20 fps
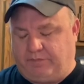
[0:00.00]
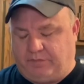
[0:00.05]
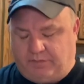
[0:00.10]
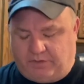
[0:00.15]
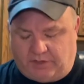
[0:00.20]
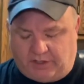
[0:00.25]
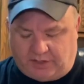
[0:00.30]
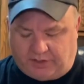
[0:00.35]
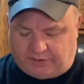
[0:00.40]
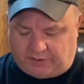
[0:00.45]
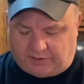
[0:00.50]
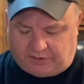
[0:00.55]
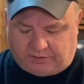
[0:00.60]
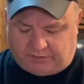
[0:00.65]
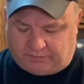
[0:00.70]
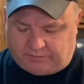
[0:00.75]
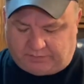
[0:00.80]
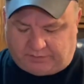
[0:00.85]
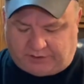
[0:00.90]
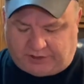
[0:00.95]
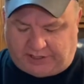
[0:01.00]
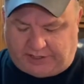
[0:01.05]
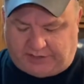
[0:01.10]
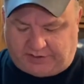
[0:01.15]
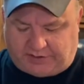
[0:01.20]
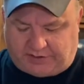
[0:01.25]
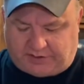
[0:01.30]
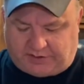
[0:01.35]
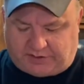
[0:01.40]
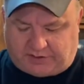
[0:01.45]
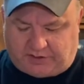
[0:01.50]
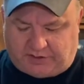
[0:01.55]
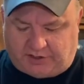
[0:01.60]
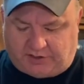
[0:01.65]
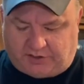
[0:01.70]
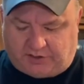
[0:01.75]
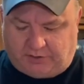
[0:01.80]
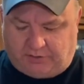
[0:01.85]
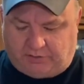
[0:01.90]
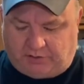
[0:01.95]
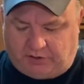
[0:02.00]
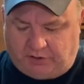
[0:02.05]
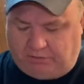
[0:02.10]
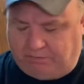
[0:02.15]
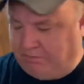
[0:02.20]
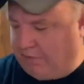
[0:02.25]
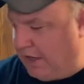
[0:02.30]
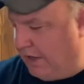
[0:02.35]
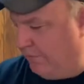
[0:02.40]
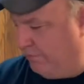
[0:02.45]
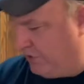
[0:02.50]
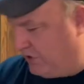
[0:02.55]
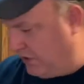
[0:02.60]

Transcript: the other cheeses that you might, a